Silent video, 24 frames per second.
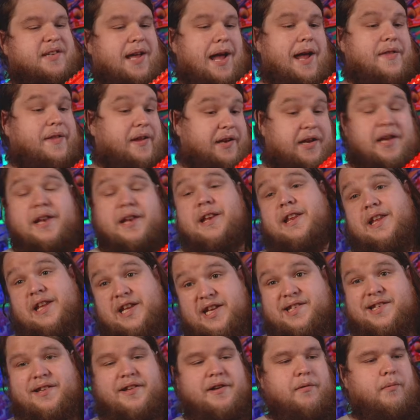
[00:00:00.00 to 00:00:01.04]
on the side that you
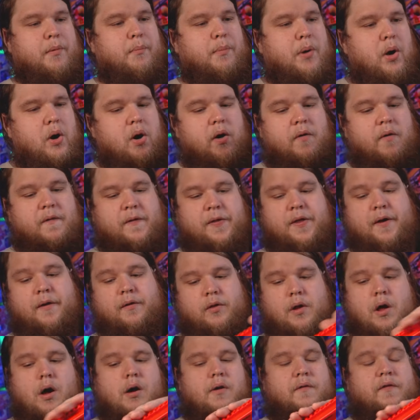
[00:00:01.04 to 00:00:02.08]
can easily remove, the
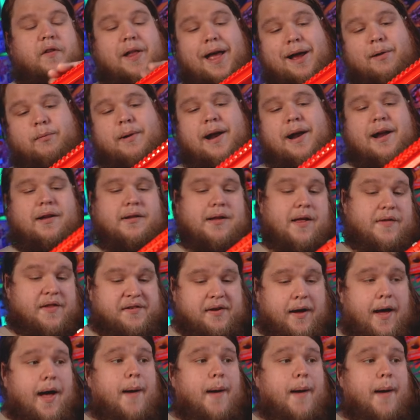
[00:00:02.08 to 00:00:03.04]
long flat rail on the